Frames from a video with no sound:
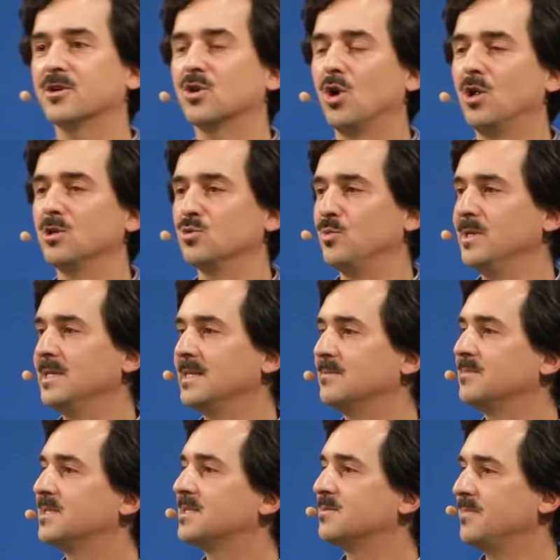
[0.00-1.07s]
called
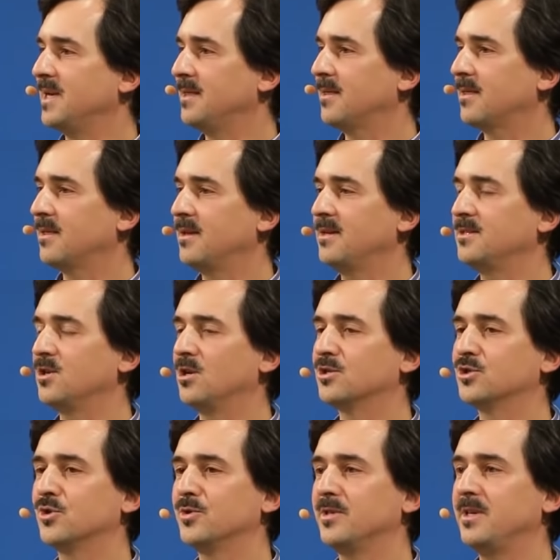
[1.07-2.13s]
William Smith. He's
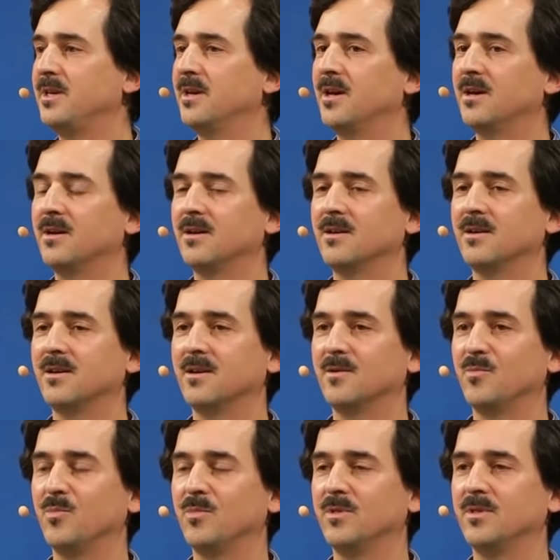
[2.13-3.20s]
also the
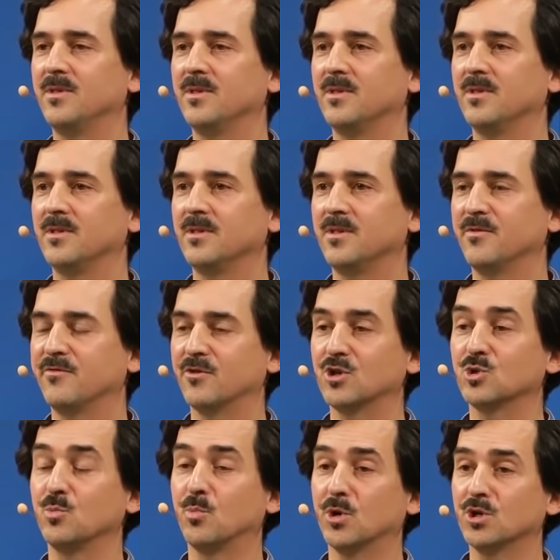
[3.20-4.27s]

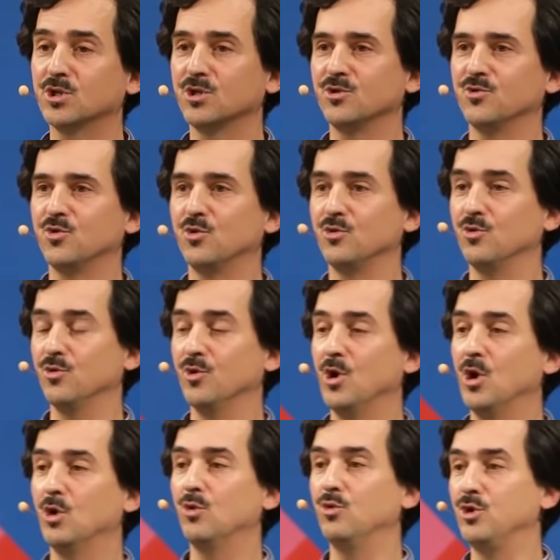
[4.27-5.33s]
first person
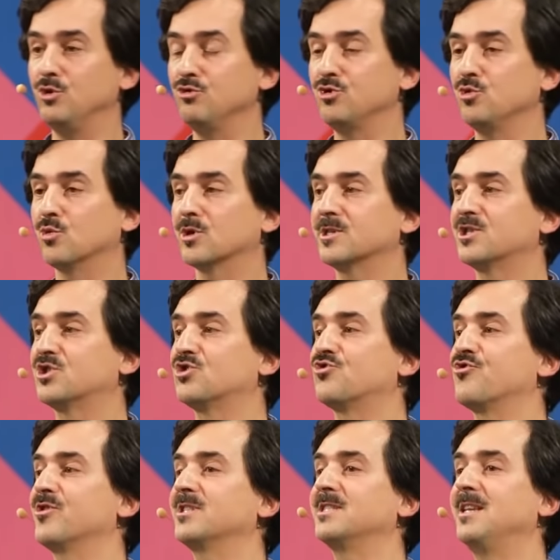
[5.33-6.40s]
who used the word
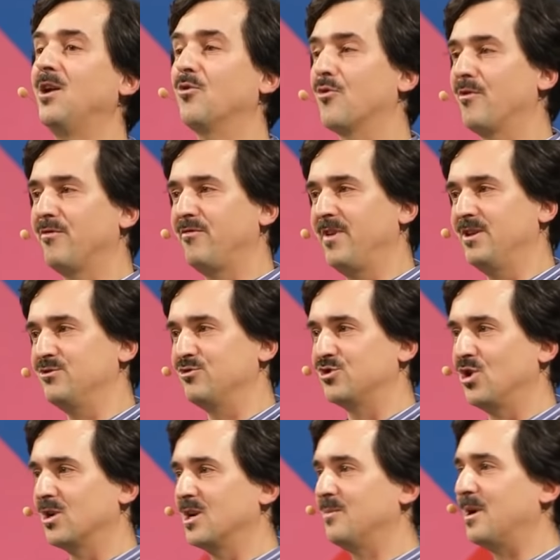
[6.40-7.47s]
stratigraphy to
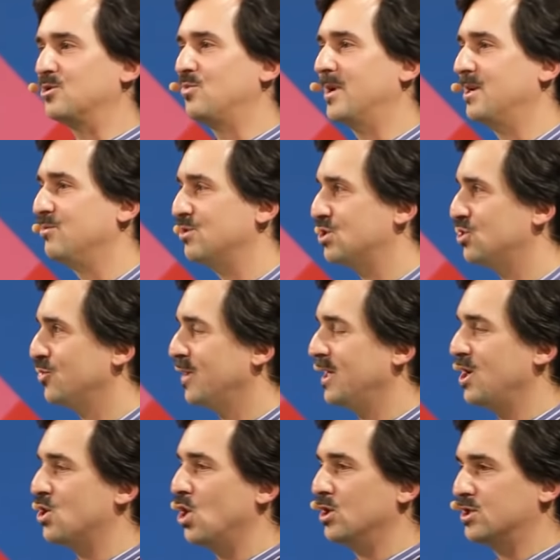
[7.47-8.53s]
talk about what he was doing.
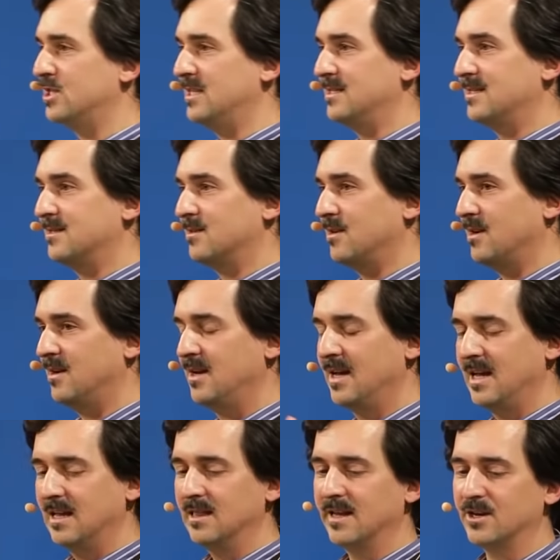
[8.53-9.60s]
He called these
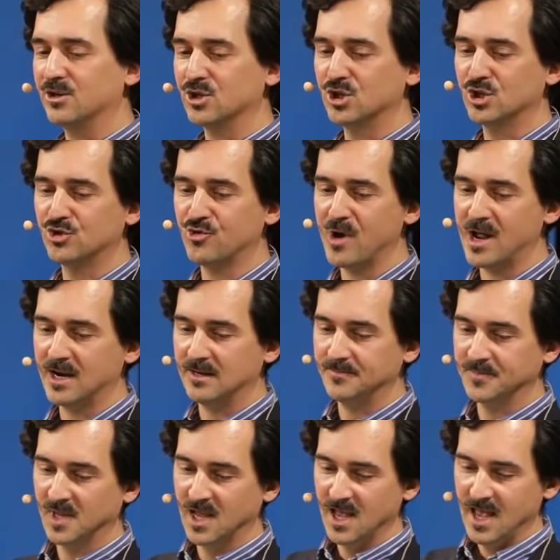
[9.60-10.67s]
layers strata.
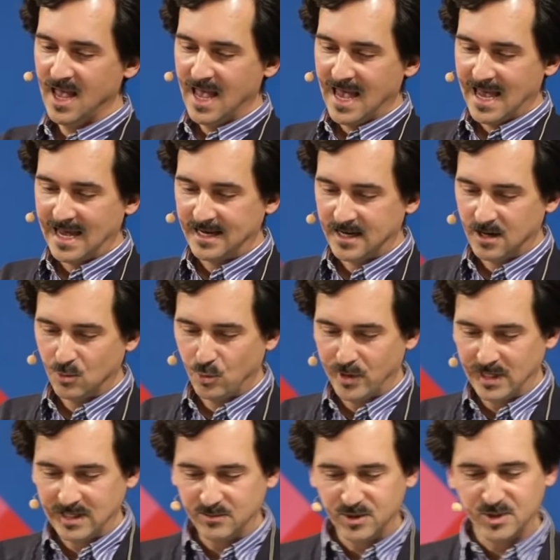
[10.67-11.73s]
And
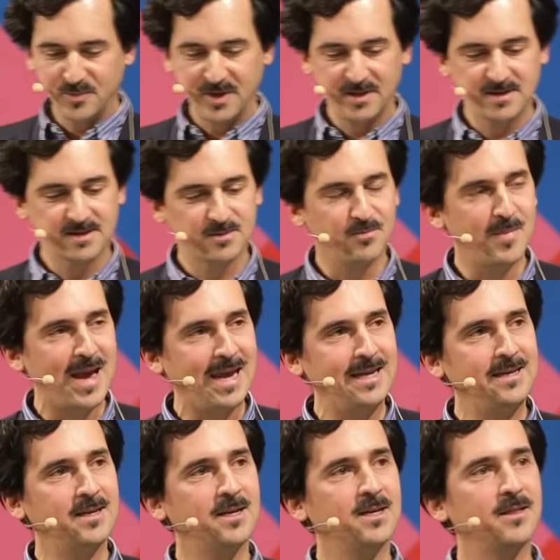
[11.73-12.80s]
William Smith's
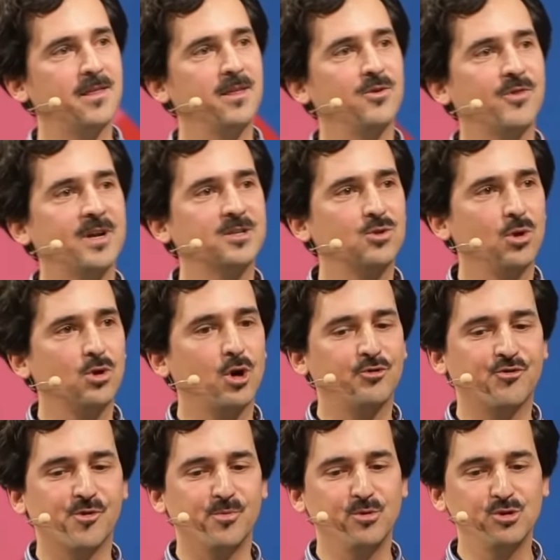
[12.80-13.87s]
main theoretical
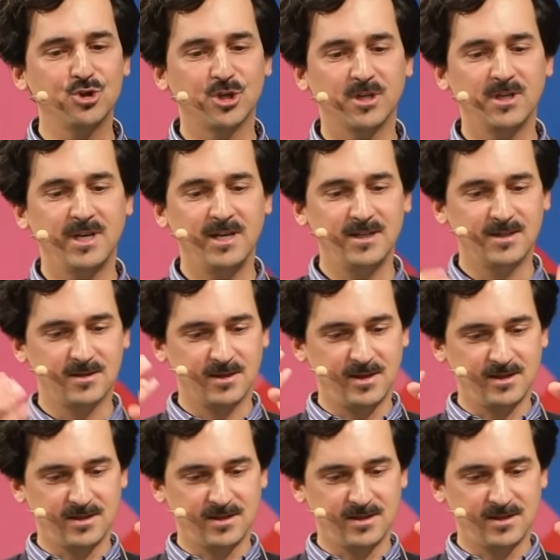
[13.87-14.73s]
contribution, his